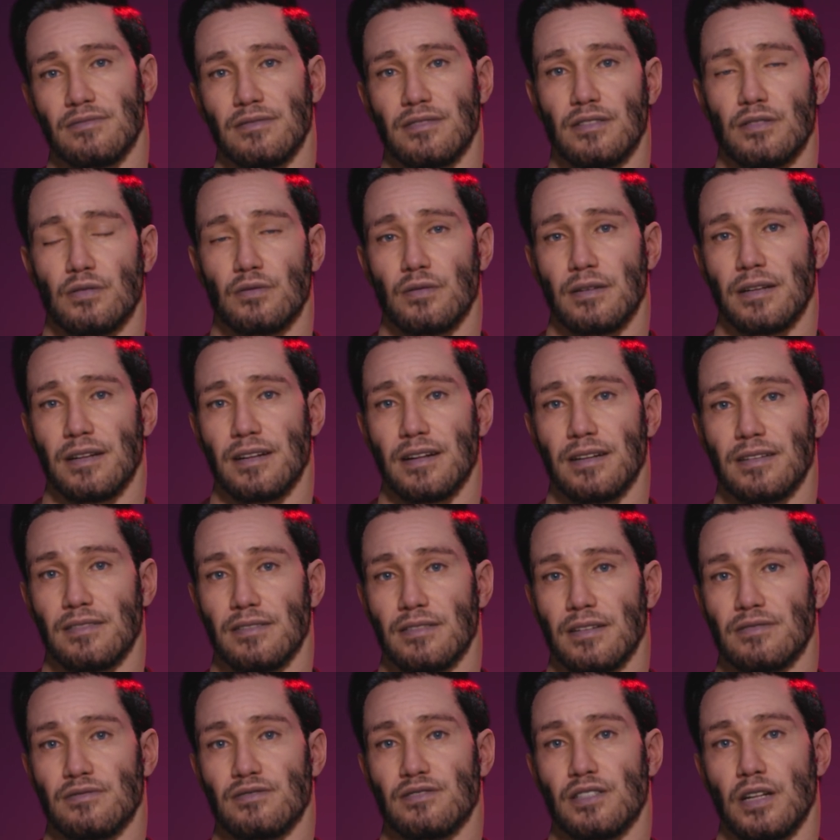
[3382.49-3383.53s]
curated,
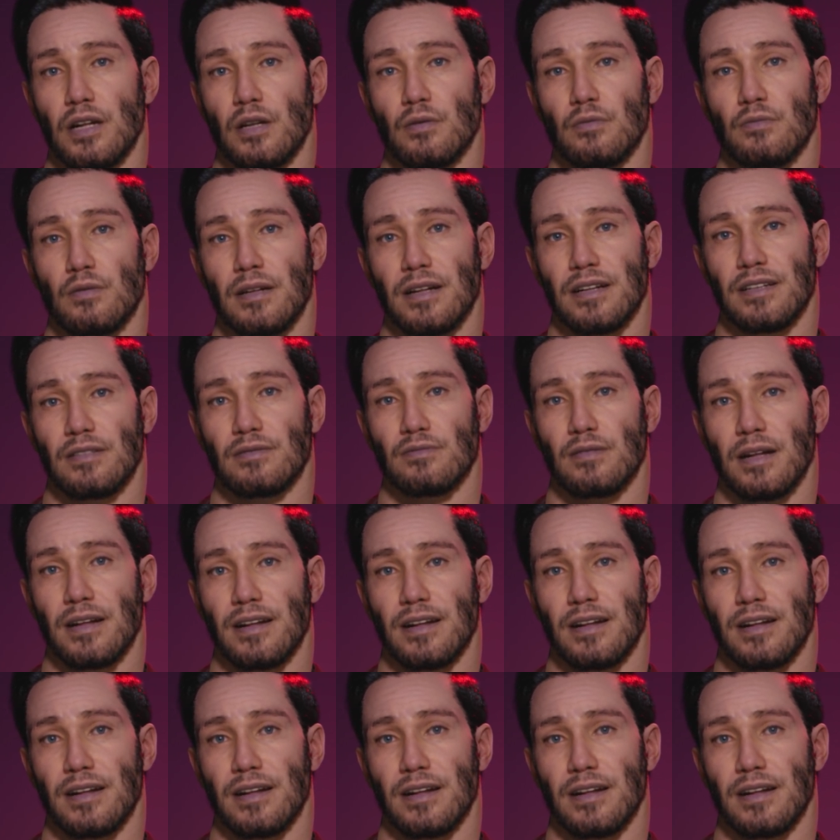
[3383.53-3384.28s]
and celebrated by